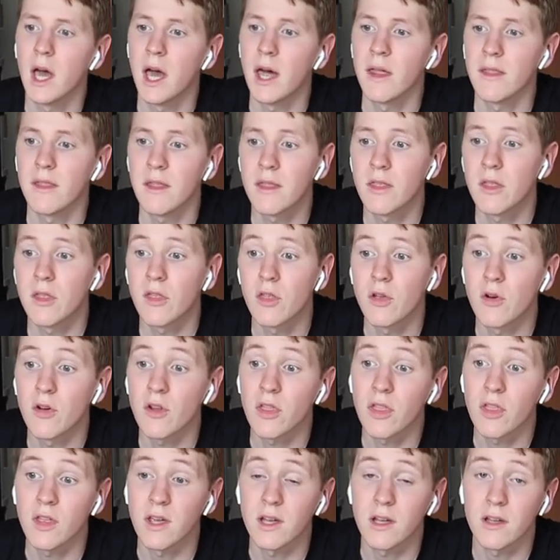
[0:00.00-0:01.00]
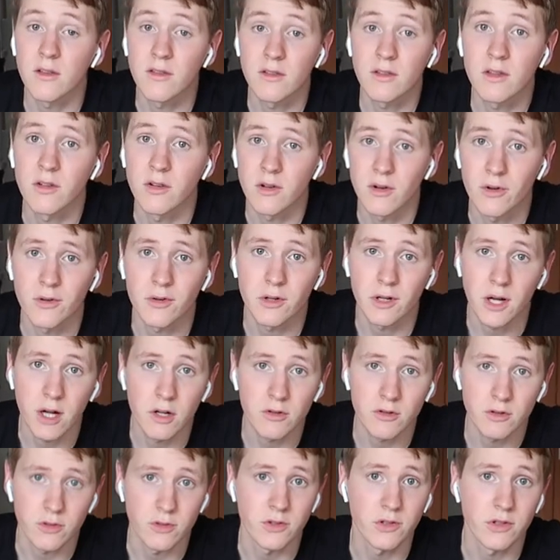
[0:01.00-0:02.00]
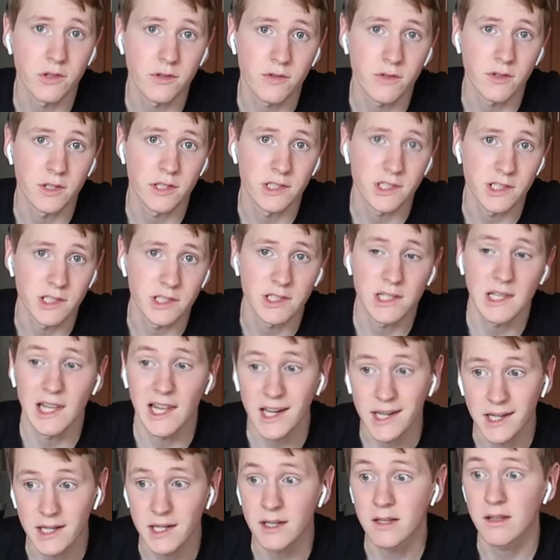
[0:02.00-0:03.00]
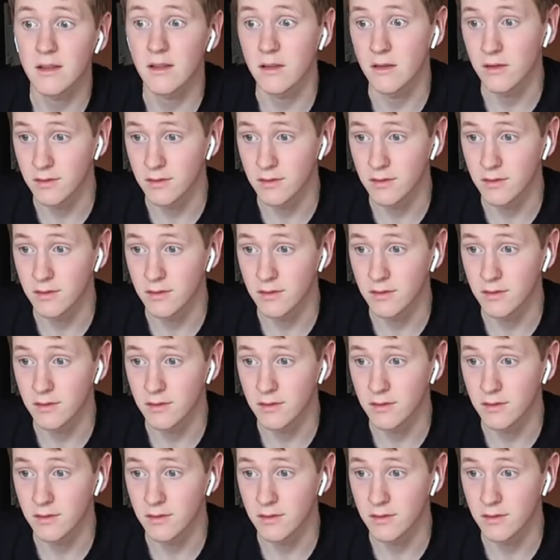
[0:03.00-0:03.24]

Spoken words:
And then the third thing is, you know, cultural differences, like